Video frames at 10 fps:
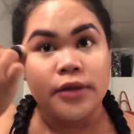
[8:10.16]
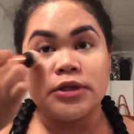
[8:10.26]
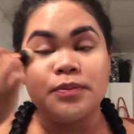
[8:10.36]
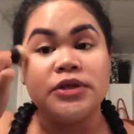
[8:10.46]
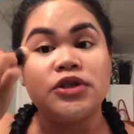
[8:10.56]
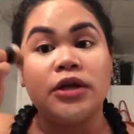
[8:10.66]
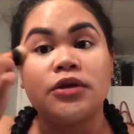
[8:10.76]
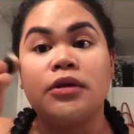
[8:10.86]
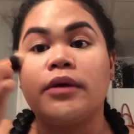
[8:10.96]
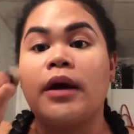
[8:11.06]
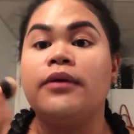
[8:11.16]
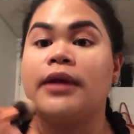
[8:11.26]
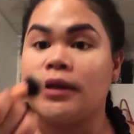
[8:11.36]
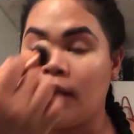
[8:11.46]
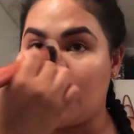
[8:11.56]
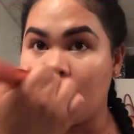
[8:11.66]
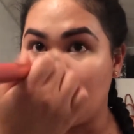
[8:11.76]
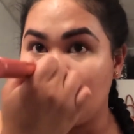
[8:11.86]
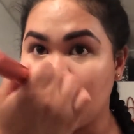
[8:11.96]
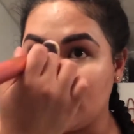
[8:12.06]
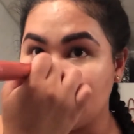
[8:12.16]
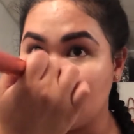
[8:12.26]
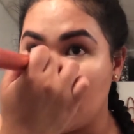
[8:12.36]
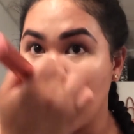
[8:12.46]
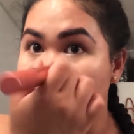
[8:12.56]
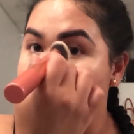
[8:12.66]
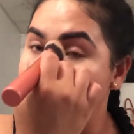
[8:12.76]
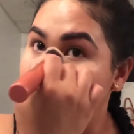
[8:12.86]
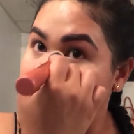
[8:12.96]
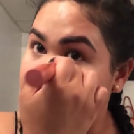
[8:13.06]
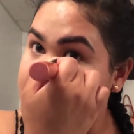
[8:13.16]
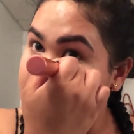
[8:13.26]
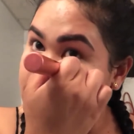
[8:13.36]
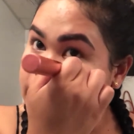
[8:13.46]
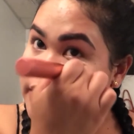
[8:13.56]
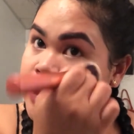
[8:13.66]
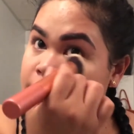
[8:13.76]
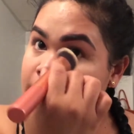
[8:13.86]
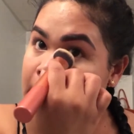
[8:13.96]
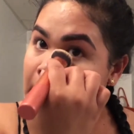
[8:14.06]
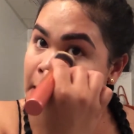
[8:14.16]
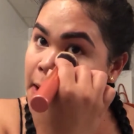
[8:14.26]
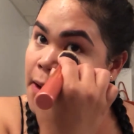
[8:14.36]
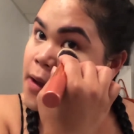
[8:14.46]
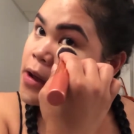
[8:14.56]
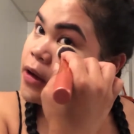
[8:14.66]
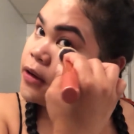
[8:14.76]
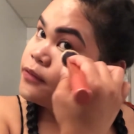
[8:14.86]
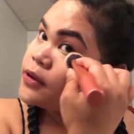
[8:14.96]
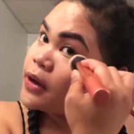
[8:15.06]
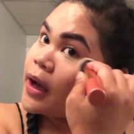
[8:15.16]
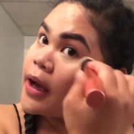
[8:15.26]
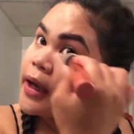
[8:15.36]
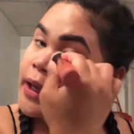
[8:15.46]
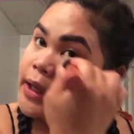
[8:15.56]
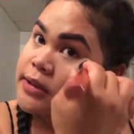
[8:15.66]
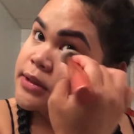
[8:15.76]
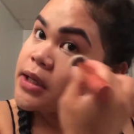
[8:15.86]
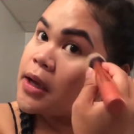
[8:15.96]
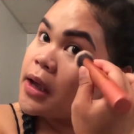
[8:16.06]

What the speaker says: just be gentle around that area, because that area of your eye is